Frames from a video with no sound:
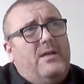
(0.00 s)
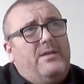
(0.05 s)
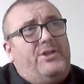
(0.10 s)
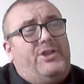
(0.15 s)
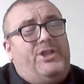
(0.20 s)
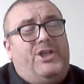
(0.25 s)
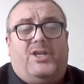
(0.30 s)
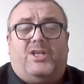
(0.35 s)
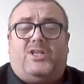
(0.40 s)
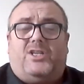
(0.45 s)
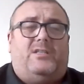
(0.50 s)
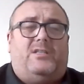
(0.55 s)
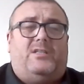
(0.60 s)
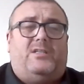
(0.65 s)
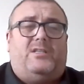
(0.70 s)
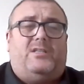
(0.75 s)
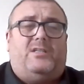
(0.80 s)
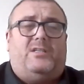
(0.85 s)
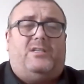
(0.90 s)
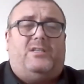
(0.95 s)
just
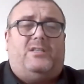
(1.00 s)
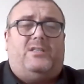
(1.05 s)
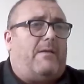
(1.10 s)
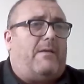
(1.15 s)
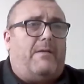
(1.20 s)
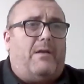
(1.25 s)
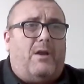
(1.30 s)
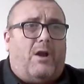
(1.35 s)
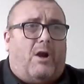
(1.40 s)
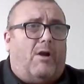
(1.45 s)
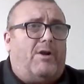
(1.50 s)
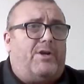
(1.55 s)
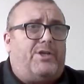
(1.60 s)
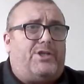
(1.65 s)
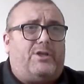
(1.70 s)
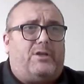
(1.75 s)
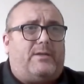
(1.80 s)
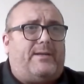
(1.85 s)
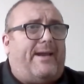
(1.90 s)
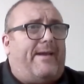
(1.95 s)
as
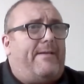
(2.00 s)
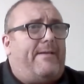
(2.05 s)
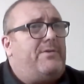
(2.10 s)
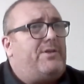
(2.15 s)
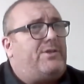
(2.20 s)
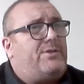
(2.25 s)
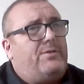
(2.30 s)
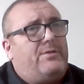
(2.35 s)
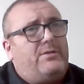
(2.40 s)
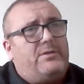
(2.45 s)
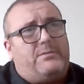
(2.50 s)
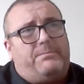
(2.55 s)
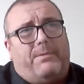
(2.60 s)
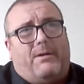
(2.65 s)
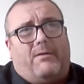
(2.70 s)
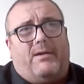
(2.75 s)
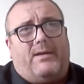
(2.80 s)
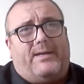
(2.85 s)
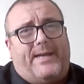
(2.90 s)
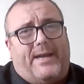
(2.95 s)
larger councils,
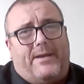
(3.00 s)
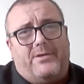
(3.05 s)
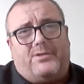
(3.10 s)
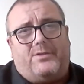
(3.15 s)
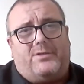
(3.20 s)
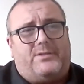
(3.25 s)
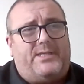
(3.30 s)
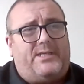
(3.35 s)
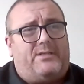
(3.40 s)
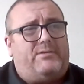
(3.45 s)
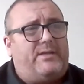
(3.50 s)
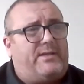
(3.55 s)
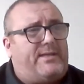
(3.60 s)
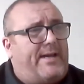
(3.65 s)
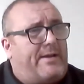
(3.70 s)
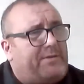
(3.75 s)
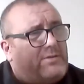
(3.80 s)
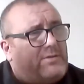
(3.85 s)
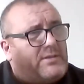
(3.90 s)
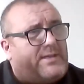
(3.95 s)
borough councils, district
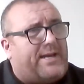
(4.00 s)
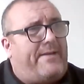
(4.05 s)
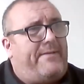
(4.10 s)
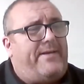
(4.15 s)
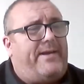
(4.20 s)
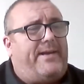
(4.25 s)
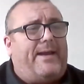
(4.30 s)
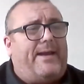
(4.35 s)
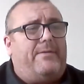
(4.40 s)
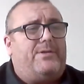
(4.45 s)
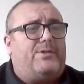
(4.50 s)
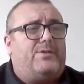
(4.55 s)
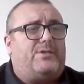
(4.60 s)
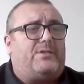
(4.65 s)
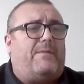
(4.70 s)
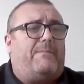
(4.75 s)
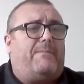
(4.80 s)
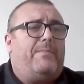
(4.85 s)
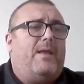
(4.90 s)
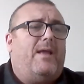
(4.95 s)
councils, county
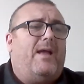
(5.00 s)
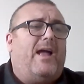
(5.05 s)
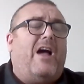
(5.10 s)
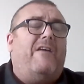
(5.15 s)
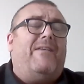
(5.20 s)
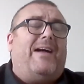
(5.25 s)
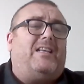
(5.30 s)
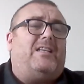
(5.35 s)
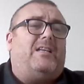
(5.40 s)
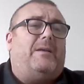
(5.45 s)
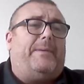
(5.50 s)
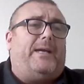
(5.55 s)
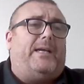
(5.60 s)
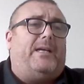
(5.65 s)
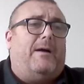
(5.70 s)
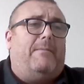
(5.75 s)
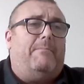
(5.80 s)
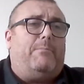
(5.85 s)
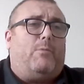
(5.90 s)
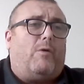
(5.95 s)
councils have had to
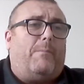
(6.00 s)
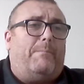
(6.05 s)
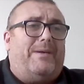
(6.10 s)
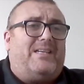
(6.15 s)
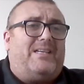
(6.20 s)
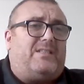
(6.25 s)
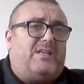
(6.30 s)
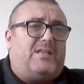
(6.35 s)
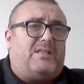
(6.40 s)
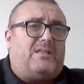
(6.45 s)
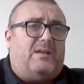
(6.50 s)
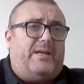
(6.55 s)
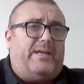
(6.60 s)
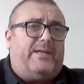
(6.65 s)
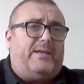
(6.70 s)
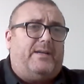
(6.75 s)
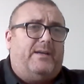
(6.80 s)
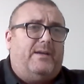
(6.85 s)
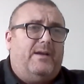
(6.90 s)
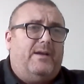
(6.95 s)
become more
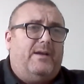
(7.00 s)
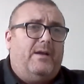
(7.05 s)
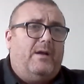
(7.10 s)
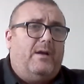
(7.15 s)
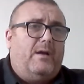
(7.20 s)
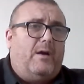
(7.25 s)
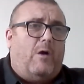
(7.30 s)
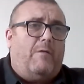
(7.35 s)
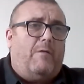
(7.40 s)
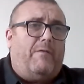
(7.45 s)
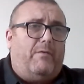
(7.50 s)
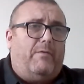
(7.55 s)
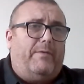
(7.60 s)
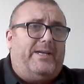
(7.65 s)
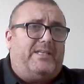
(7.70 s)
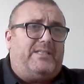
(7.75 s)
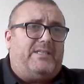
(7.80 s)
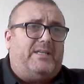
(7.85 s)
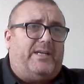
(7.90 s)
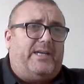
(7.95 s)
business-like over
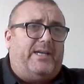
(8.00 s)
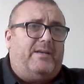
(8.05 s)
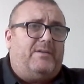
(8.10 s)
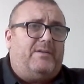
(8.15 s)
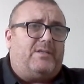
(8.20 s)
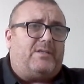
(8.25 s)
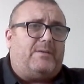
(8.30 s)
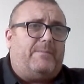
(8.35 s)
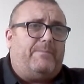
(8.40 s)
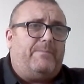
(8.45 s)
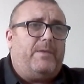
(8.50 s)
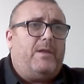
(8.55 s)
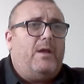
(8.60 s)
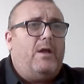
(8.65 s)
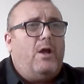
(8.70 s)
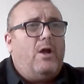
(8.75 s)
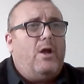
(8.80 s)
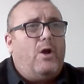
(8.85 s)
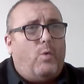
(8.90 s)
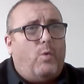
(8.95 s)
recent years,
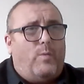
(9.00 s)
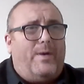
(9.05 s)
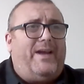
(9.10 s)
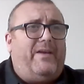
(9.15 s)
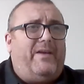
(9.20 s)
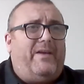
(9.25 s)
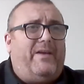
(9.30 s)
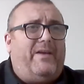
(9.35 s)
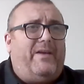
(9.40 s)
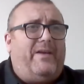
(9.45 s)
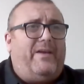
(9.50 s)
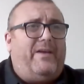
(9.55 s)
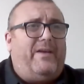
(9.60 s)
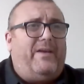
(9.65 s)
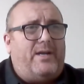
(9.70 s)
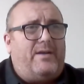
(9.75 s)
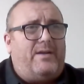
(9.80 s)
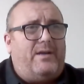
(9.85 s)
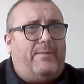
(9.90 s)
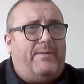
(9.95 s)
we've
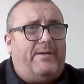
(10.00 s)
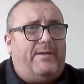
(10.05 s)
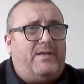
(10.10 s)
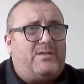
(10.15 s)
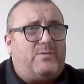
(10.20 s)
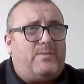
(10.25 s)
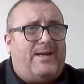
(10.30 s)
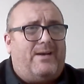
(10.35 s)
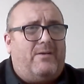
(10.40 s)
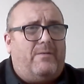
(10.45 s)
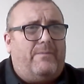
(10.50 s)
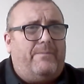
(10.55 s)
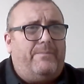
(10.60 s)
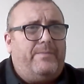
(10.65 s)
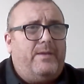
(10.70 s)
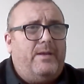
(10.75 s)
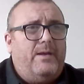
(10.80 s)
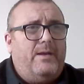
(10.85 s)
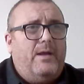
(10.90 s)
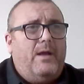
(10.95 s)
had to try and do it as
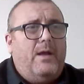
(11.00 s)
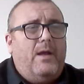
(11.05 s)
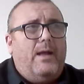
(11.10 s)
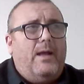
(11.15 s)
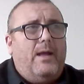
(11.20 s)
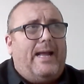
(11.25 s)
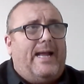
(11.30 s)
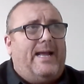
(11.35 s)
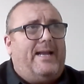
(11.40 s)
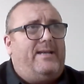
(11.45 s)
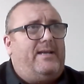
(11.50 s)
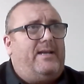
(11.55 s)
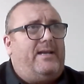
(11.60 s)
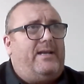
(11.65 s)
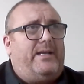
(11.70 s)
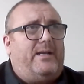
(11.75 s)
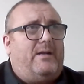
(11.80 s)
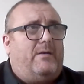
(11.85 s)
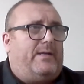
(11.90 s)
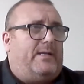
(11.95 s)
well. And,
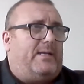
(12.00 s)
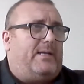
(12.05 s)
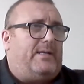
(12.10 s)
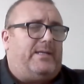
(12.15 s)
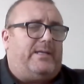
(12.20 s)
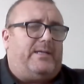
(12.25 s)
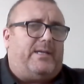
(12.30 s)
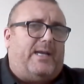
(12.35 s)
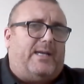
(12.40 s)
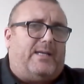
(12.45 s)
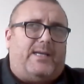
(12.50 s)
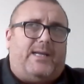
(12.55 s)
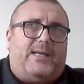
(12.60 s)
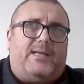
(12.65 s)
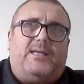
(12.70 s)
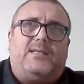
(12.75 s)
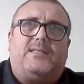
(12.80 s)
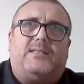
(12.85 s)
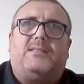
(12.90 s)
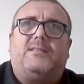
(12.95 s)

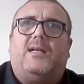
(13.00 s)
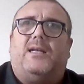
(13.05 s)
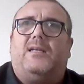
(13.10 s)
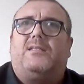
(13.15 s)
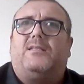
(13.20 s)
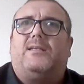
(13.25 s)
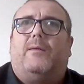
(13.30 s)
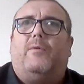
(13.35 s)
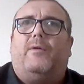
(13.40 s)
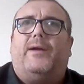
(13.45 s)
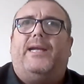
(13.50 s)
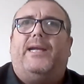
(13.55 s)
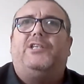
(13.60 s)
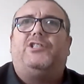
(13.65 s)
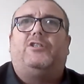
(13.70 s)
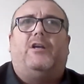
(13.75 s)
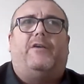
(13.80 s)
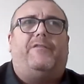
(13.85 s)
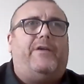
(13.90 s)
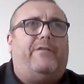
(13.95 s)
it's somewhat
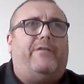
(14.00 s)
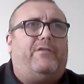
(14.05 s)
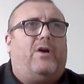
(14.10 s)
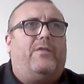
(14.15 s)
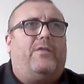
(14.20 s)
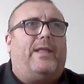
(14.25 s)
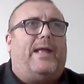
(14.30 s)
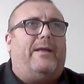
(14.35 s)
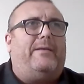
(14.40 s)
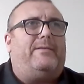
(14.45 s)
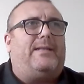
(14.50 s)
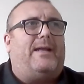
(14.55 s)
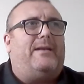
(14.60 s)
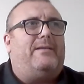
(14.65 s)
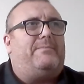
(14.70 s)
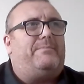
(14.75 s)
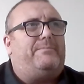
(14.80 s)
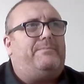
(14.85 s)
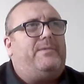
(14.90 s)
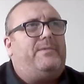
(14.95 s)
easier if you've got that